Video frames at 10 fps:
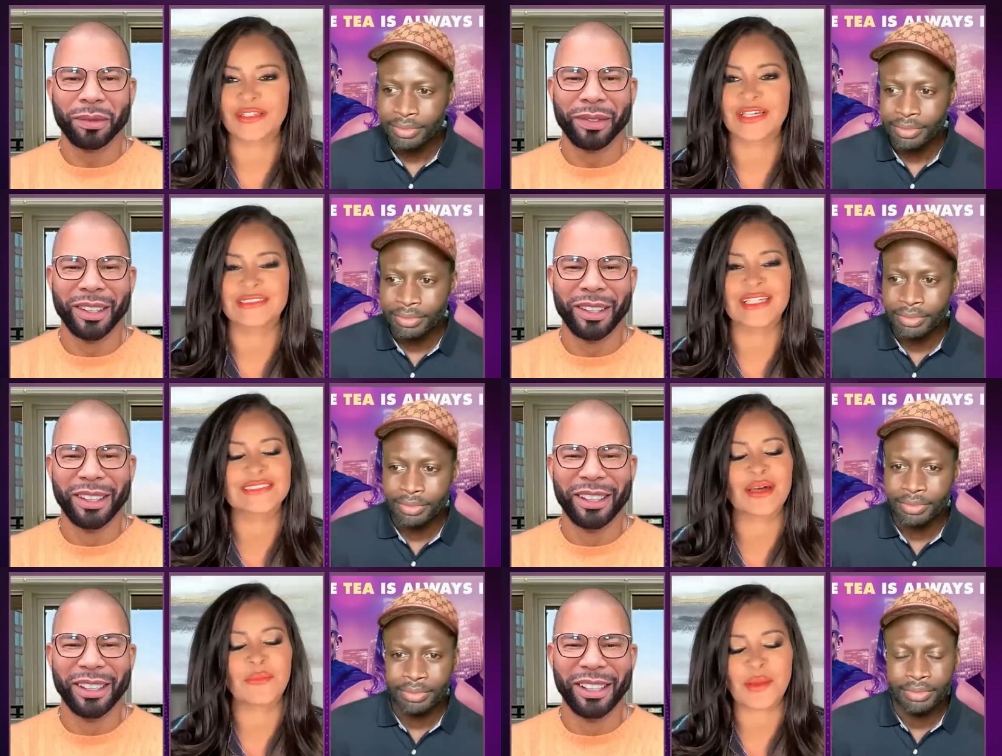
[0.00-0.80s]
Speaker 1: Because there's
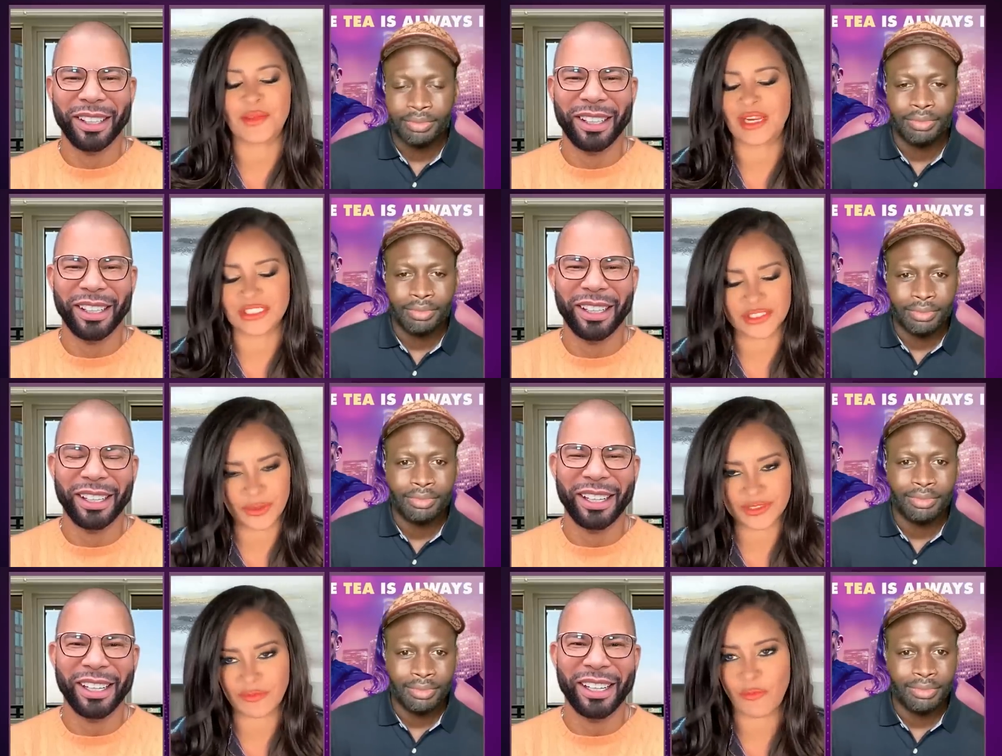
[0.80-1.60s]
some people that are just
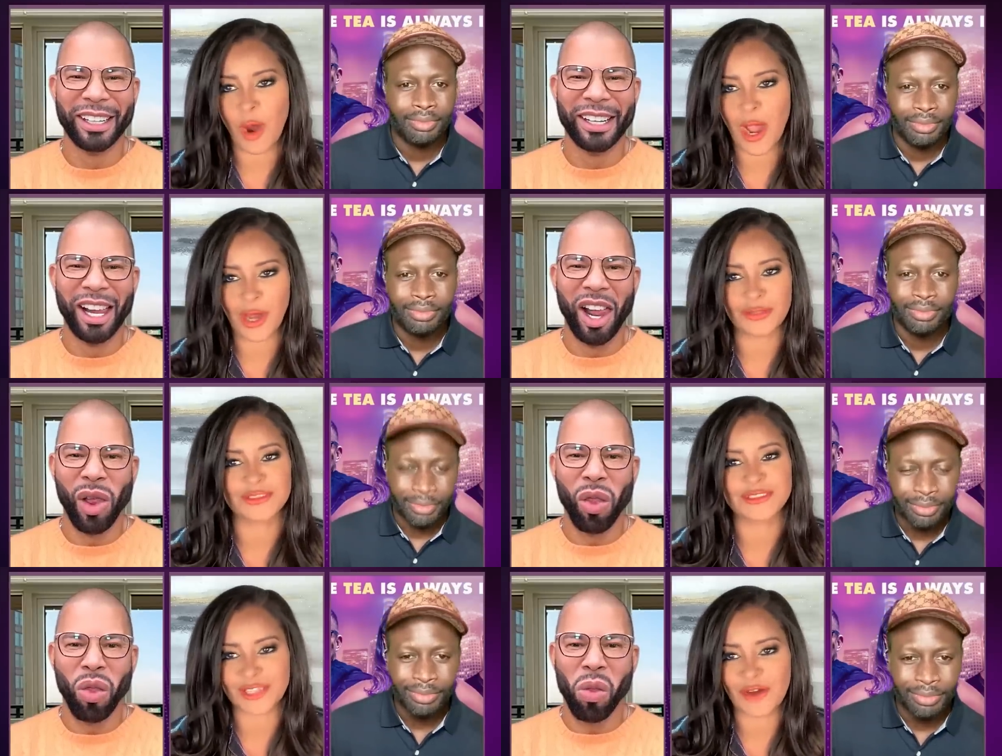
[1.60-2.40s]
doing some wild
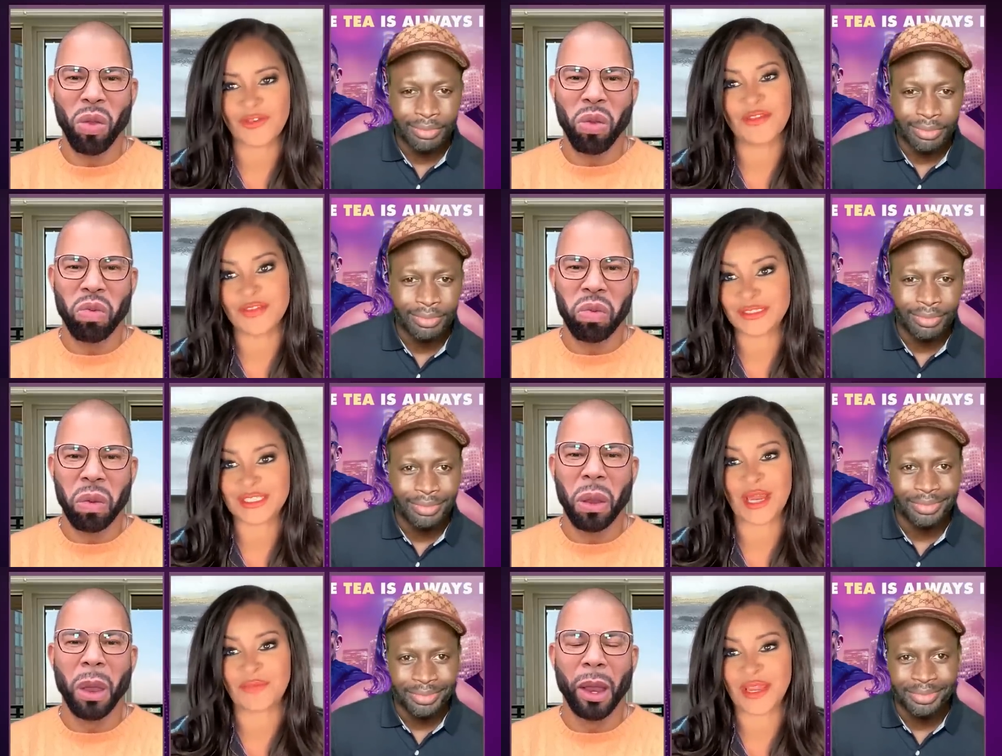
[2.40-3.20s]
stuff in these
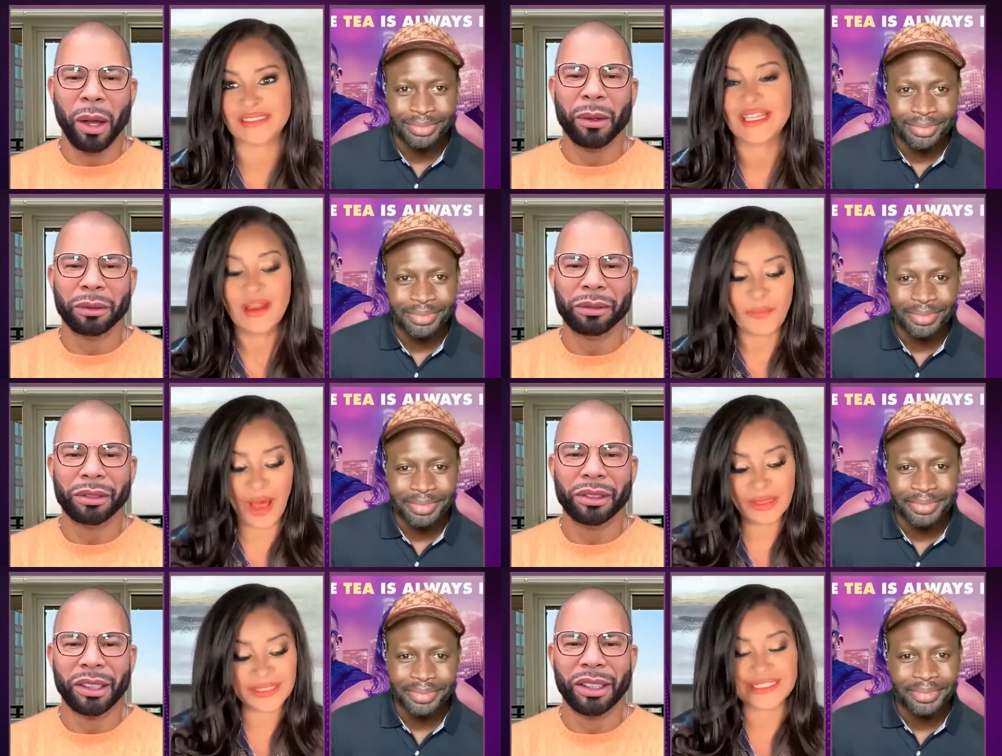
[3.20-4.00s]
campaigns.
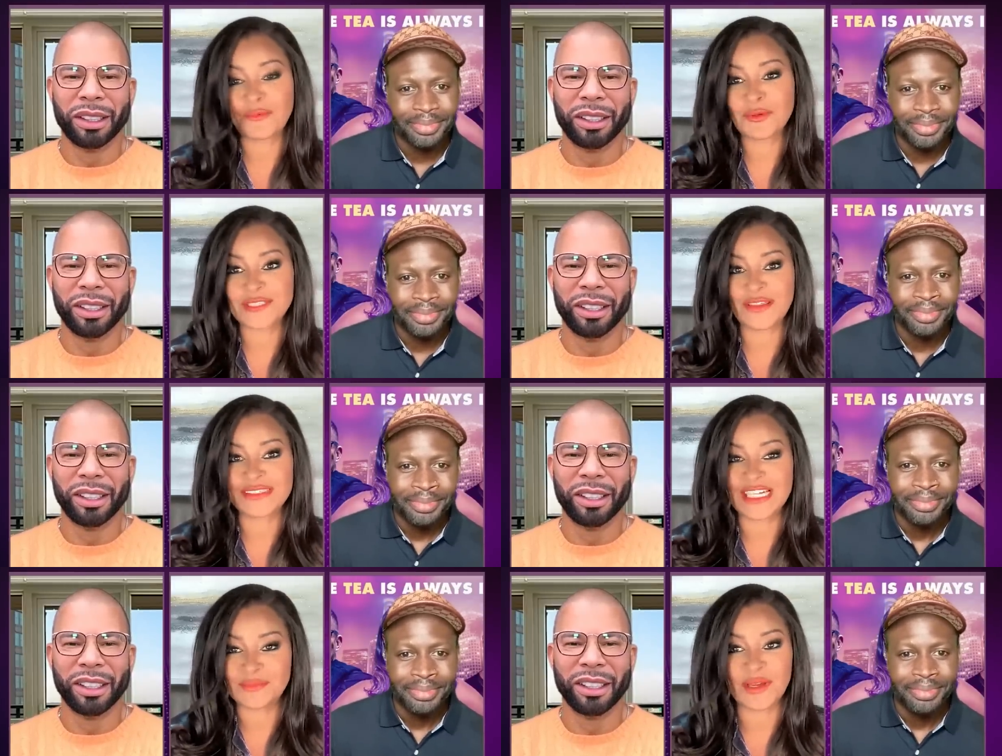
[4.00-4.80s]
Politics, I will say
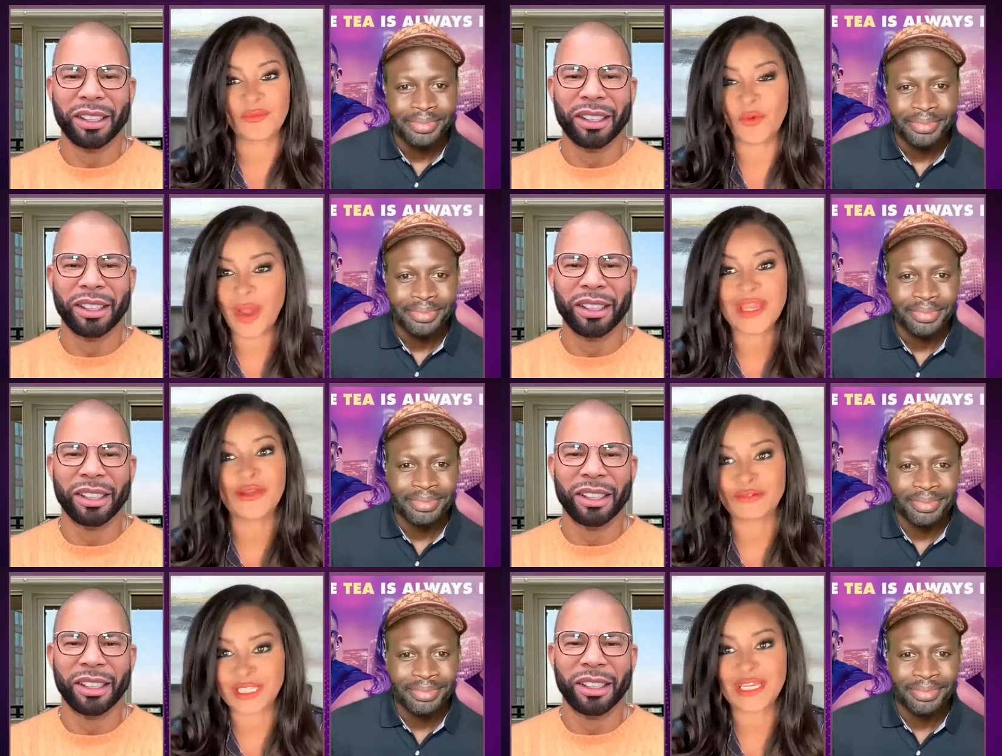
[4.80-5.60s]
this, has become quite
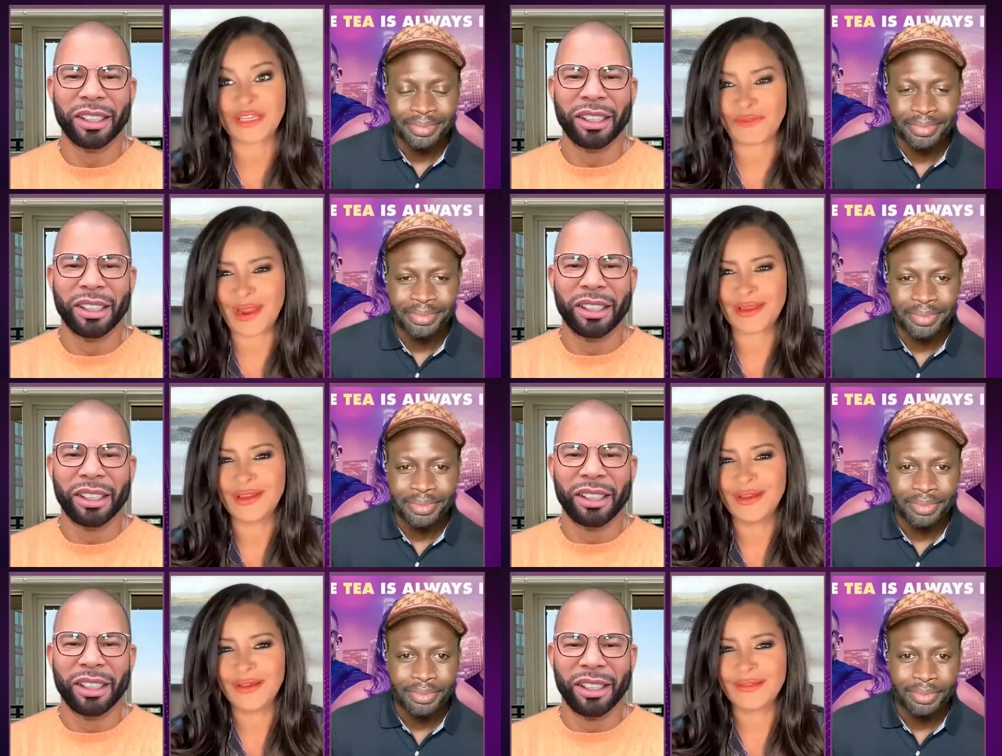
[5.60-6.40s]
entertaining, right?
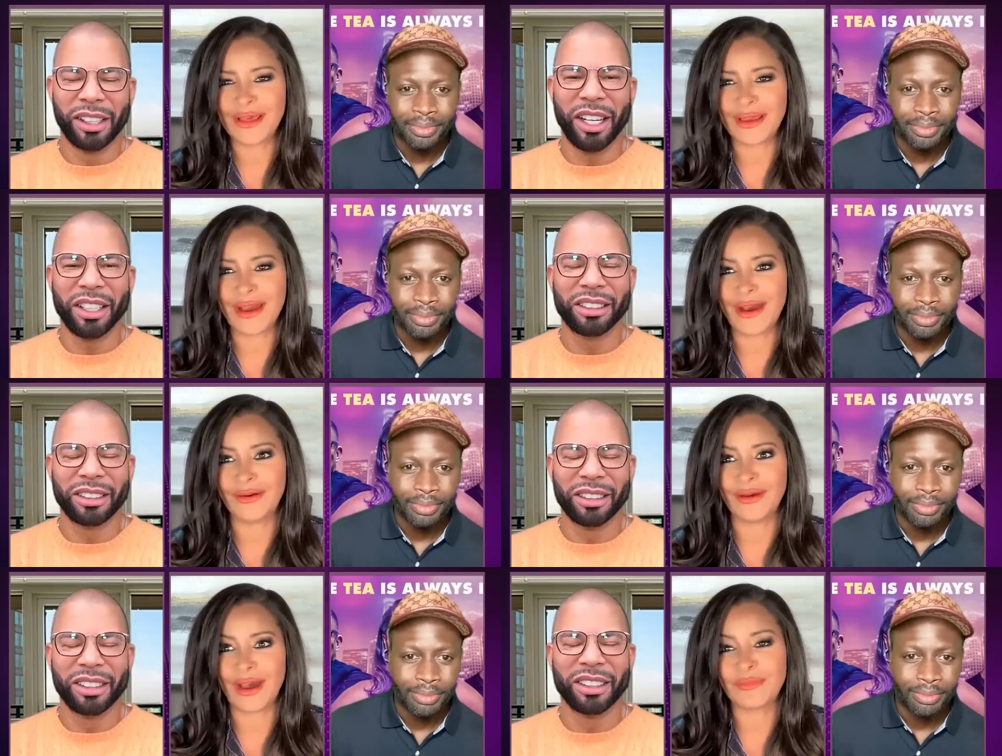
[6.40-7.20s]
Like, right.
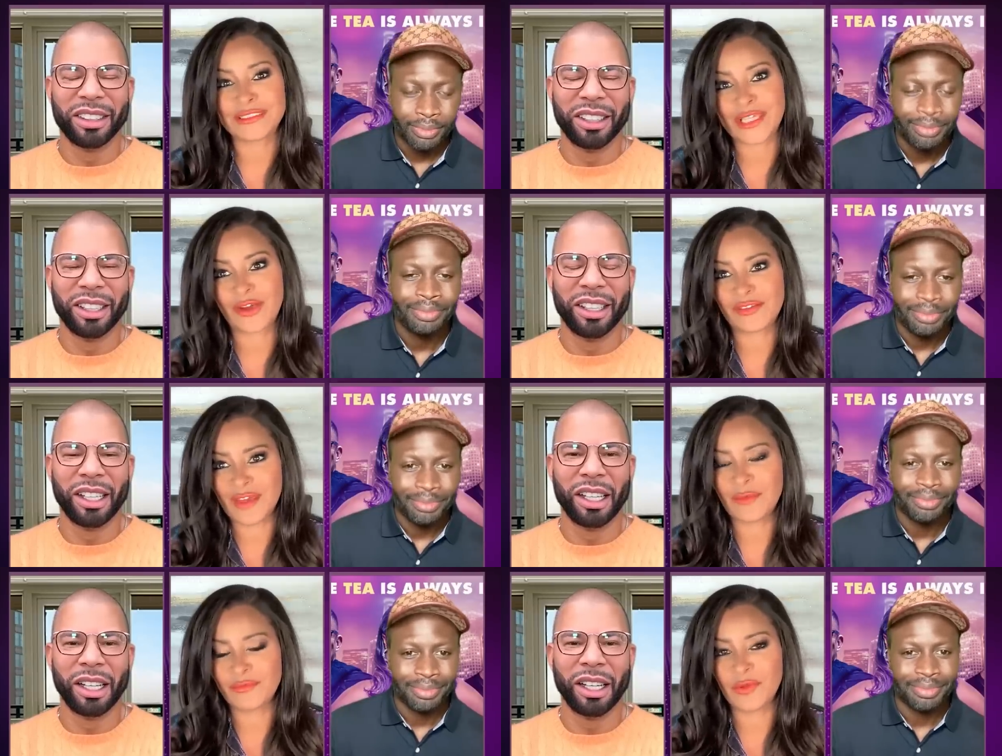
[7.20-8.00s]
I'd be scared that
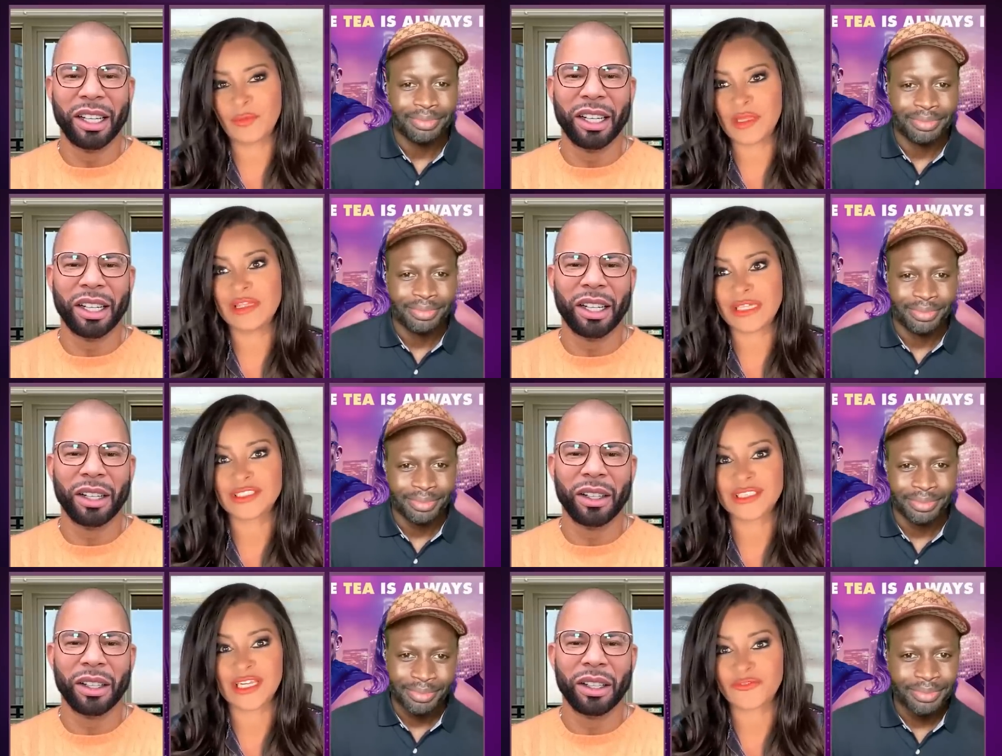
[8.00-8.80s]
they would be
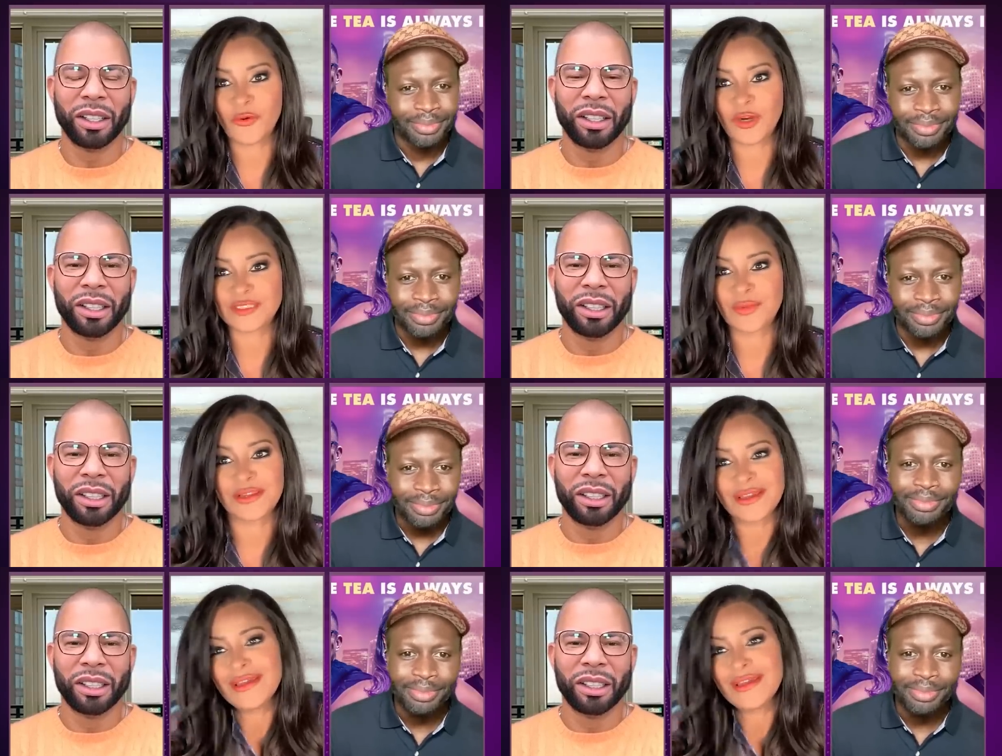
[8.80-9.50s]
legislating for us, but